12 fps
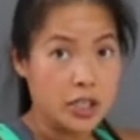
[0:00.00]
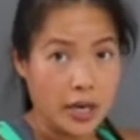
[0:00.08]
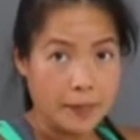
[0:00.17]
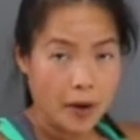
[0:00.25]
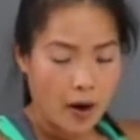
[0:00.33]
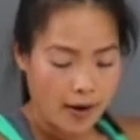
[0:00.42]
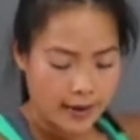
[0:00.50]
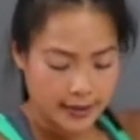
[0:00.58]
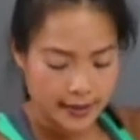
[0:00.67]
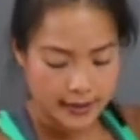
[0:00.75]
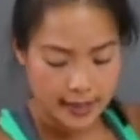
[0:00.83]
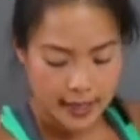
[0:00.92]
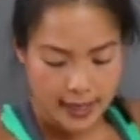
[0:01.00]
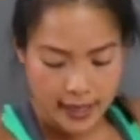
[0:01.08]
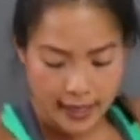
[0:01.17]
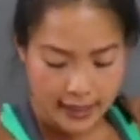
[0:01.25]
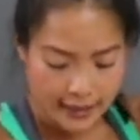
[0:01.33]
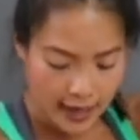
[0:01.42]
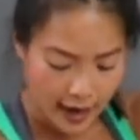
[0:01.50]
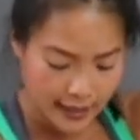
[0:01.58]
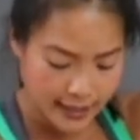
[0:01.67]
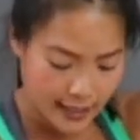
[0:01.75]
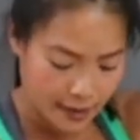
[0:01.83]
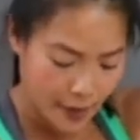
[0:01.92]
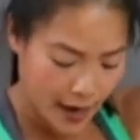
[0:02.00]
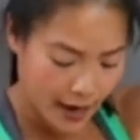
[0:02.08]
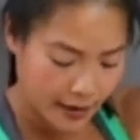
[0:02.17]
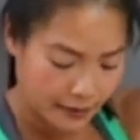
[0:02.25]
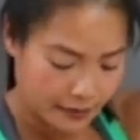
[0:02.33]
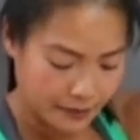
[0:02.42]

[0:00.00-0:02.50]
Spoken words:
shin box, hit the IT band.